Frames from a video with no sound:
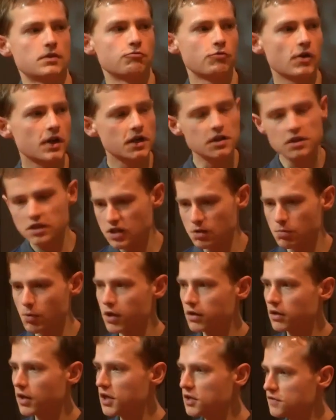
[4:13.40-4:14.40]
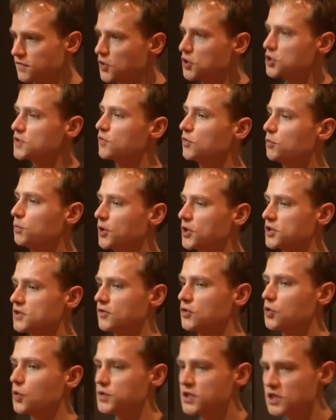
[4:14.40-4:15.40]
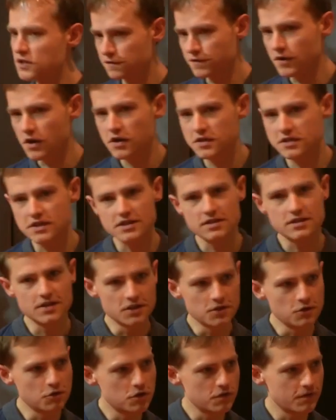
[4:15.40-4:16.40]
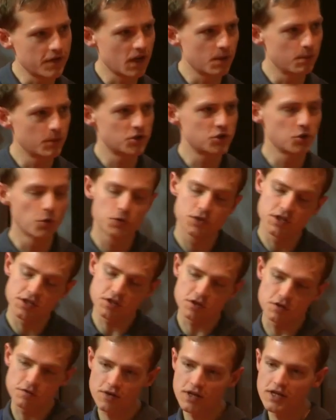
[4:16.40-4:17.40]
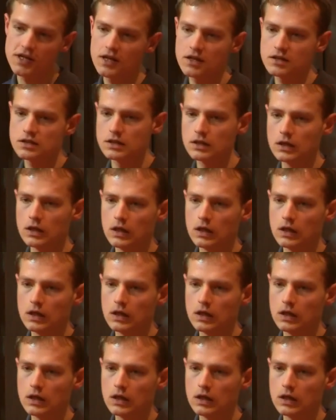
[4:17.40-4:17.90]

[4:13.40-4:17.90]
Running in the command line is useful because, of course, it's fast, it's near your development tools, it's convenient,